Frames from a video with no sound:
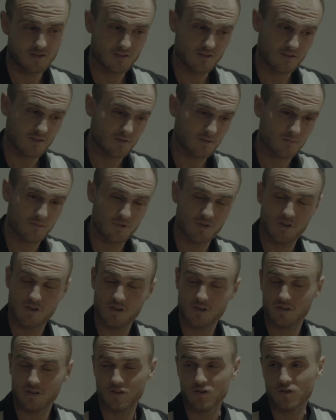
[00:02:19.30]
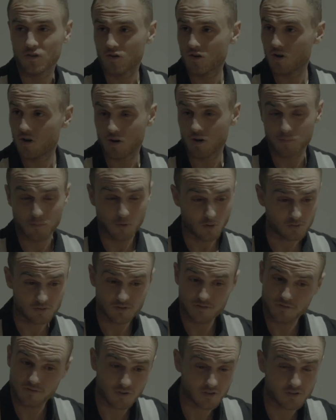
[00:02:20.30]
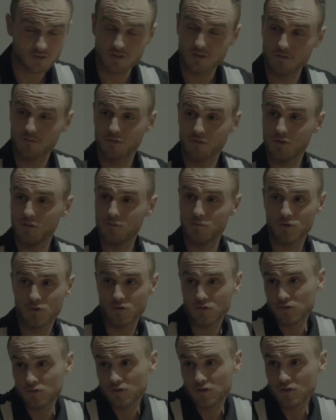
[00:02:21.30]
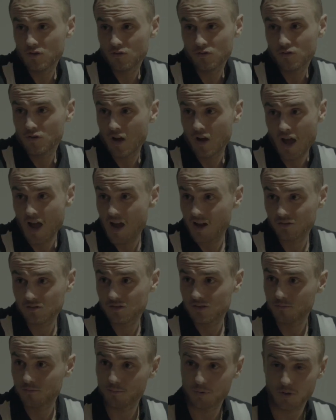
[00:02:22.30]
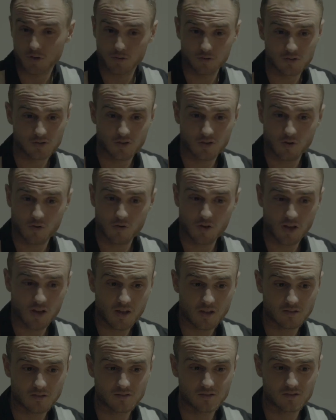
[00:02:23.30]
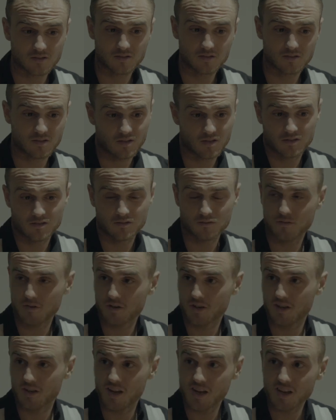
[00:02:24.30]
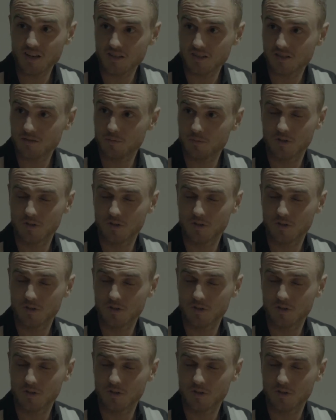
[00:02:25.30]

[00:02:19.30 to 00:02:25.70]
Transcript: I mean, yeah, you know, Carbone's fronts have really been only known to house the purest cocaine since like the fucking 80s,